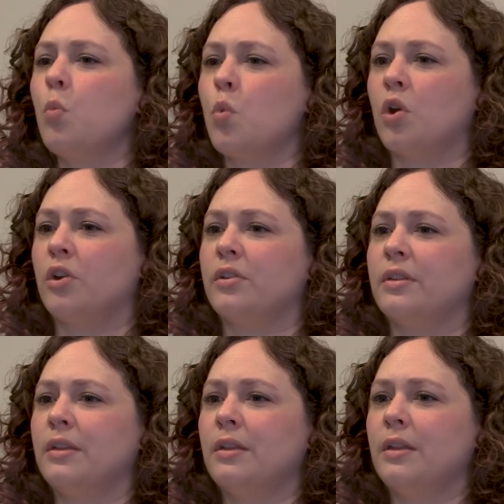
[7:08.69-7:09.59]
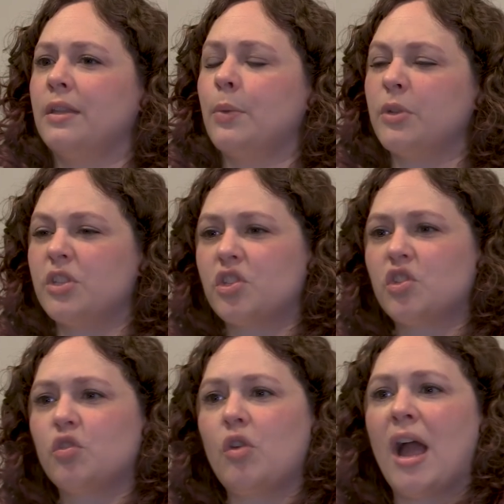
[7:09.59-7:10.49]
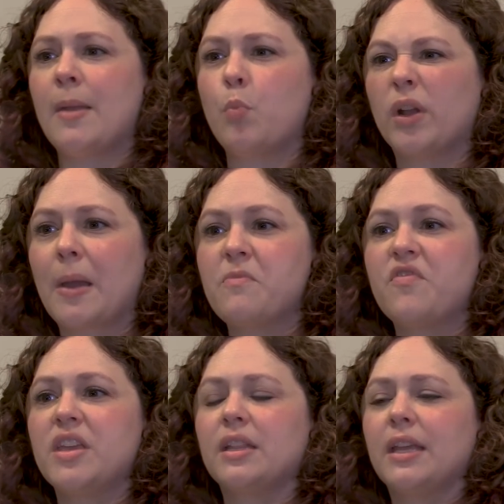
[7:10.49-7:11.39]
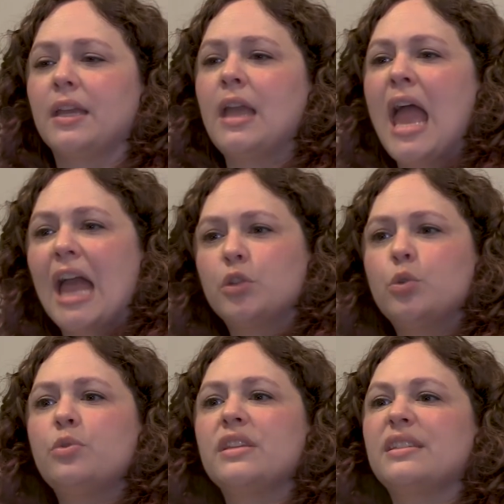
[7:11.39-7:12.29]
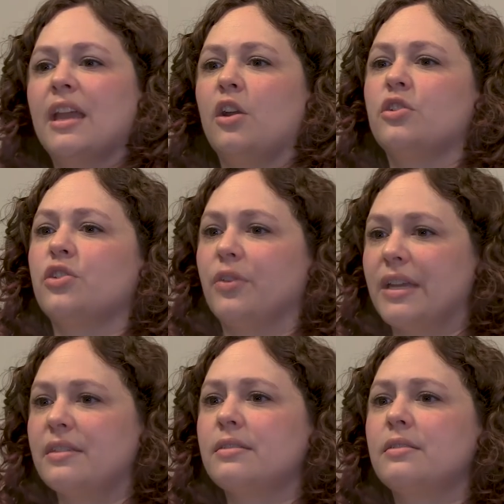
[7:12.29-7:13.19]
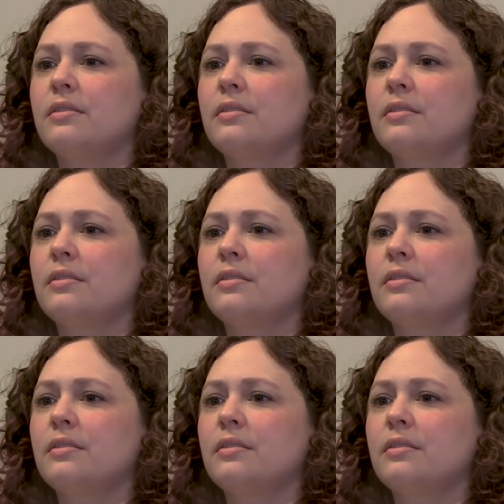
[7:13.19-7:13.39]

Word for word: word that would describe what I'm feeling and who this character is?